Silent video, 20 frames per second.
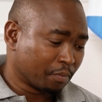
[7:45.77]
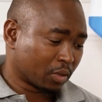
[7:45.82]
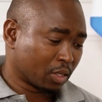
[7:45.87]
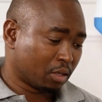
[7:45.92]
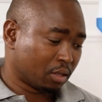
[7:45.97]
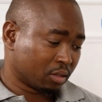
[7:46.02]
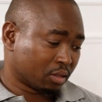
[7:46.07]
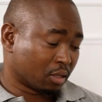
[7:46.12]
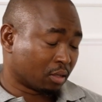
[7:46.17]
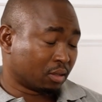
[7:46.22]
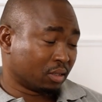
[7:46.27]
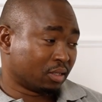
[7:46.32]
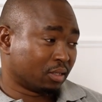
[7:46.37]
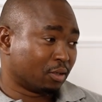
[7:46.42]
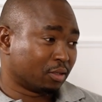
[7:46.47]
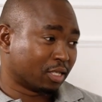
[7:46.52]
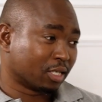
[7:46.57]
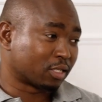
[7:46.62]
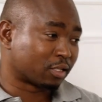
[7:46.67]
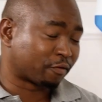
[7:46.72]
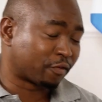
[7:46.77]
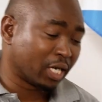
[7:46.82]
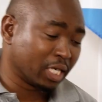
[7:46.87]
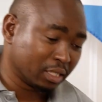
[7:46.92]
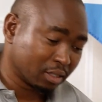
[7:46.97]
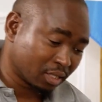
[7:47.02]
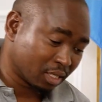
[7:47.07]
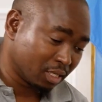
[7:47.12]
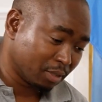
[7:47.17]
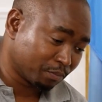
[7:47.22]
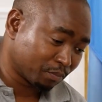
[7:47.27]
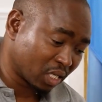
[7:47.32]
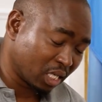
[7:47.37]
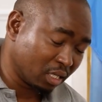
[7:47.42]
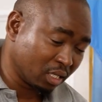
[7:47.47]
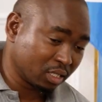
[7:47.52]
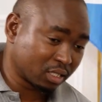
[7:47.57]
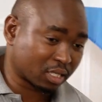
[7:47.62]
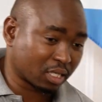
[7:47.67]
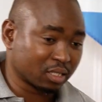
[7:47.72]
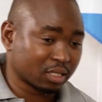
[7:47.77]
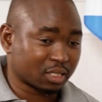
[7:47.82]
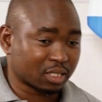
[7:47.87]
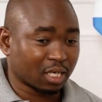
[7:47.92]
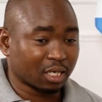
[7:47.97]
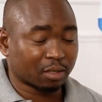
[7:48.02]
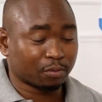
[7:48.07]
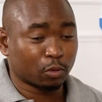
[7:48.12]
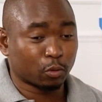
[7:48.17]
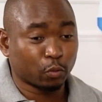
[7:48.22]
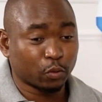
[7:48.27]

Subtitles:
No, that's fine. And it's understandable.